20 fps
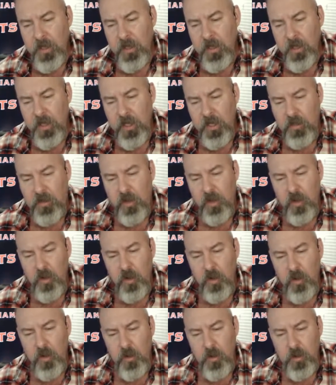you need
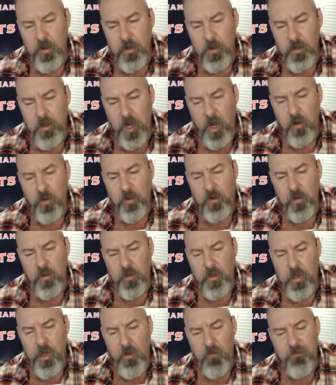to go to
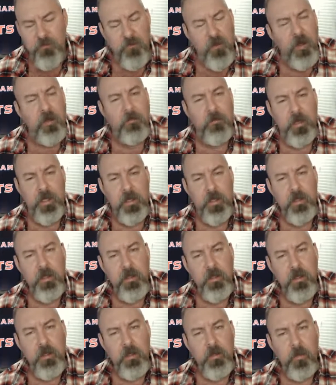the GoFundMe
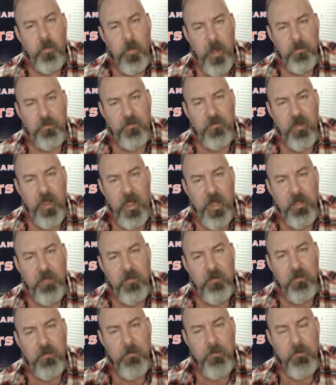
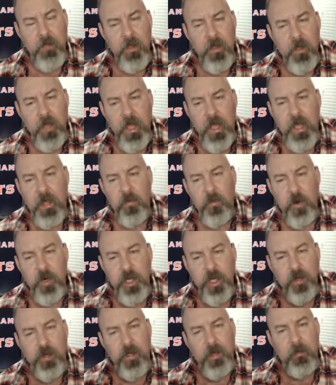website, and where
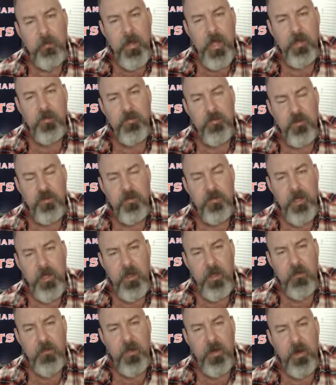you can message
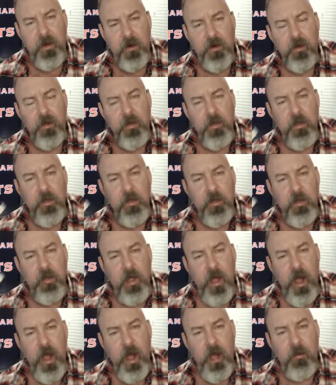me on there,
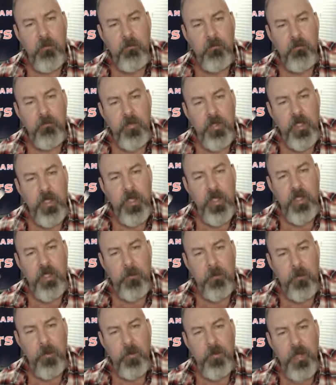you need
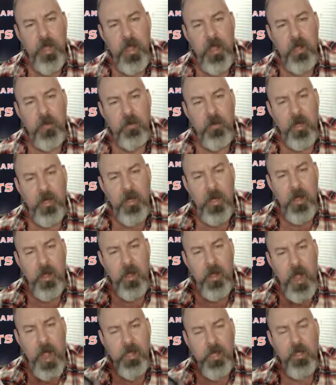to put down, like,
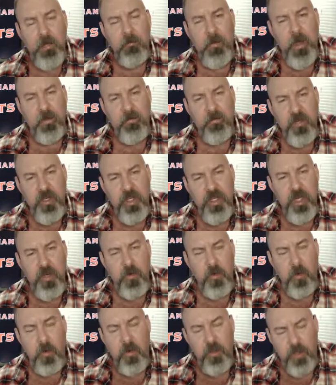I can message
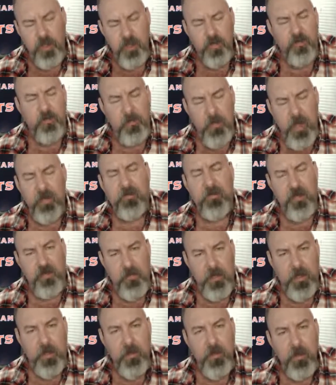you, or you just
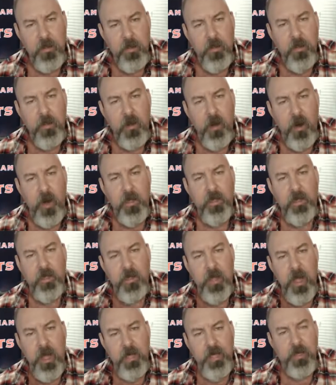message me, all right,
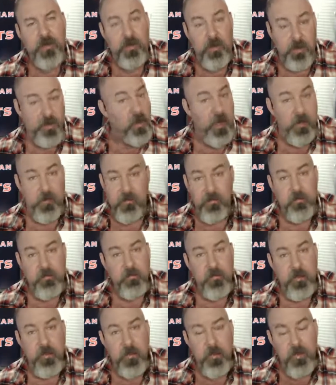and I need your address.
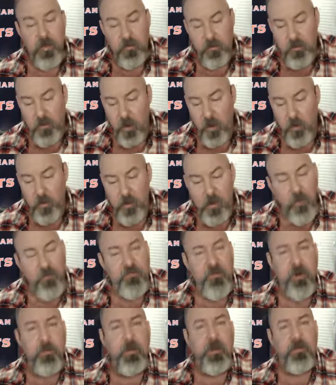So
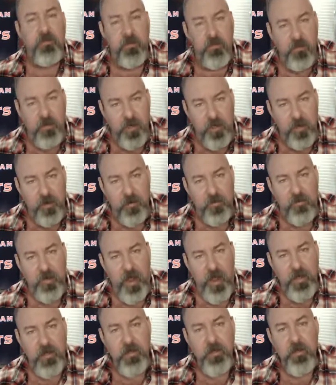GoFundMe is a secure
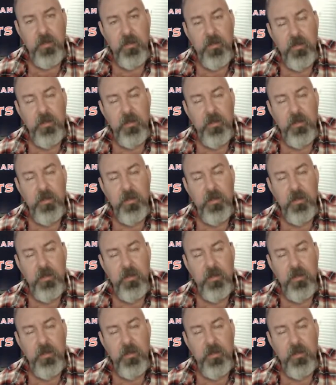site.